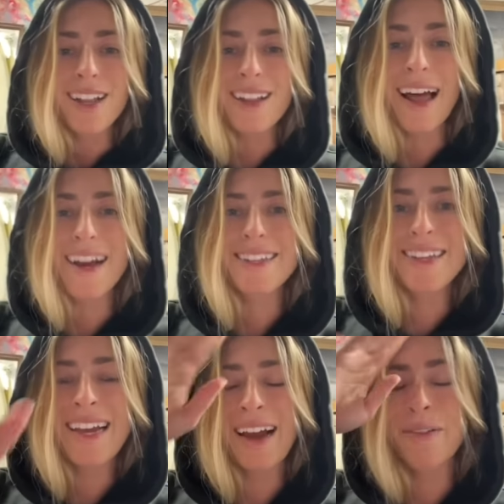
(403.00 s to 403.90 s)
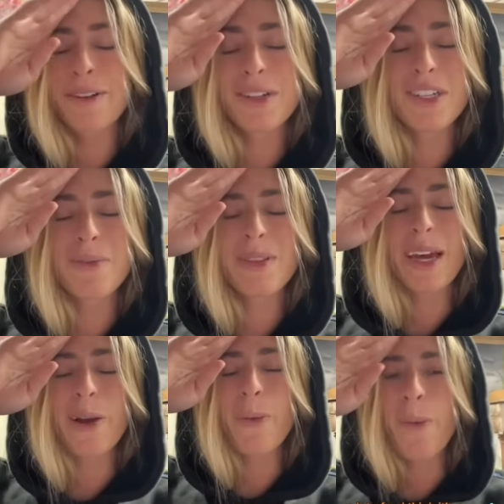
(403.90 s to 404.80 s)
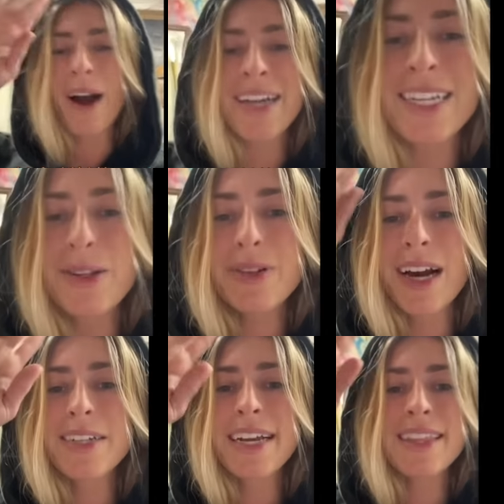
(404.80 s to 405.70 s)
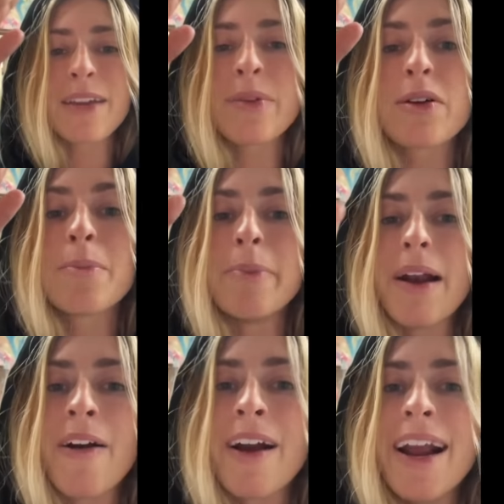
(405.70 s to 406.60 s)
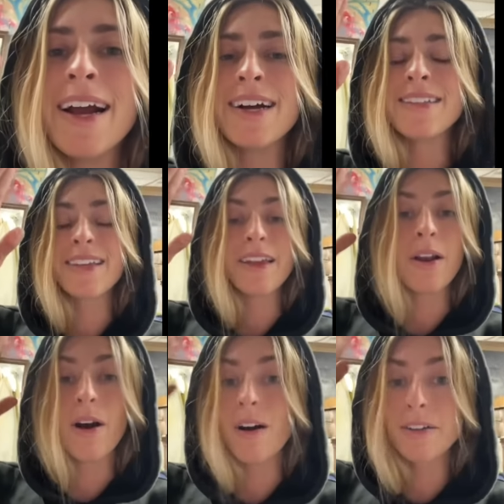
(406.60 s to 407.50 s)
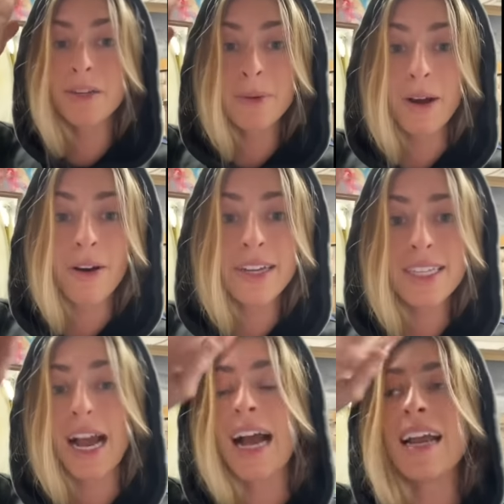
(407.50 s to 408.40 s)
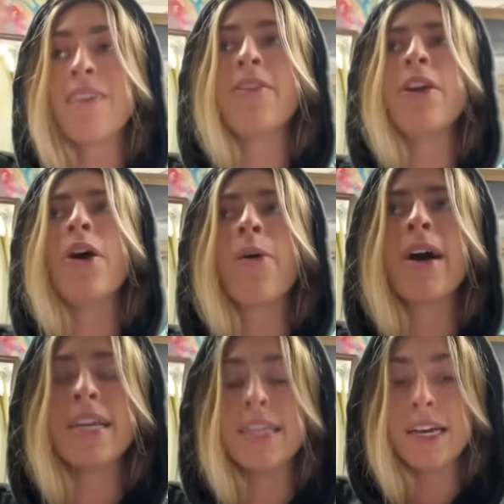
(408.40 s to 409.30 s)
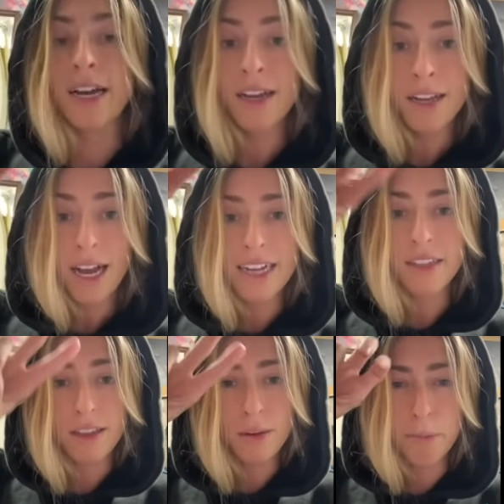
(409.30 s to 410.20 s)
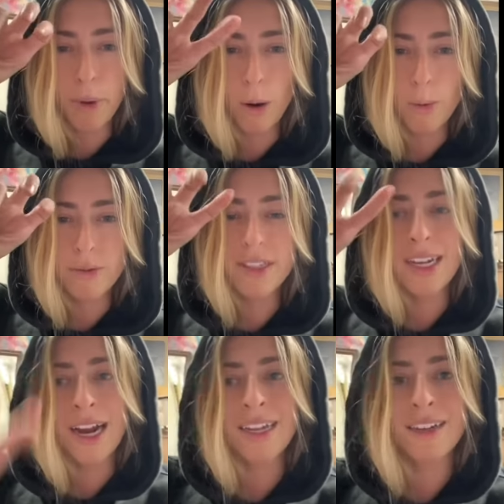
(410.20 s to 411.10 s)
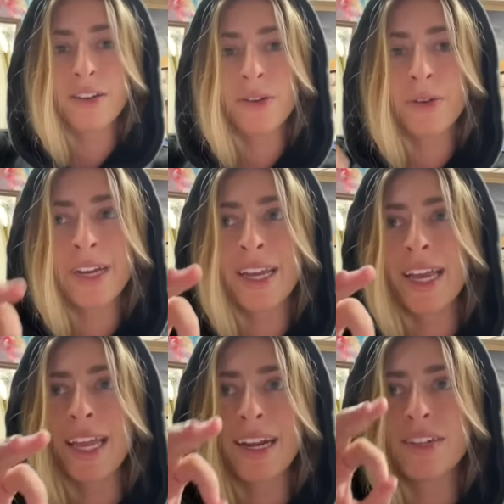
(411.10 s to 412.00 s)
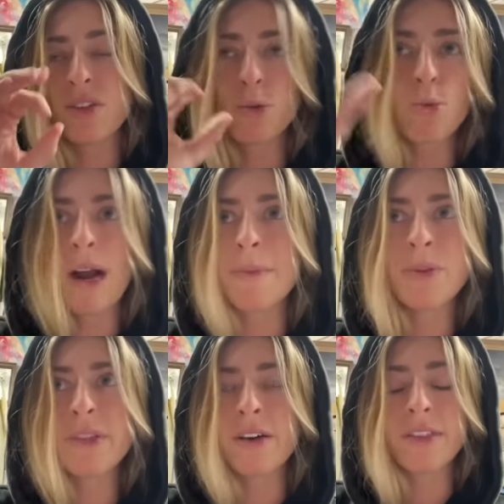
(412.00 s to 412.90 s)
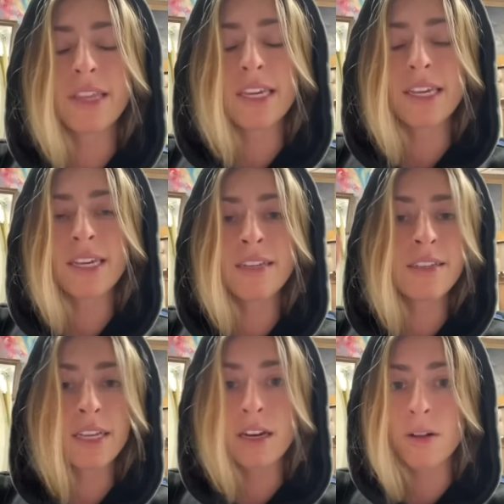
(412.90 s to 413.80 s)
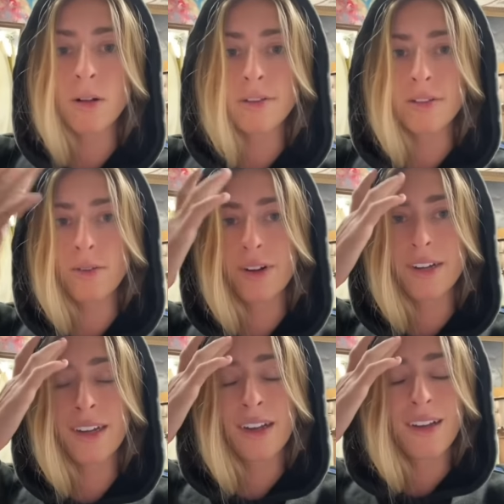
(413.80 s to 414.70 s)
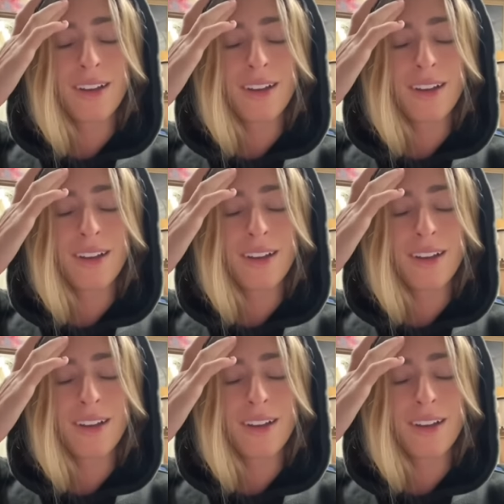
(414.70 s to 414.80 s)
Lastly, everyone's just been like, why did you touch that thing with your bare hands? And to be honest, I have no idea. I saw the bones tied into it and I just grabbed it without thinking to get a closer look.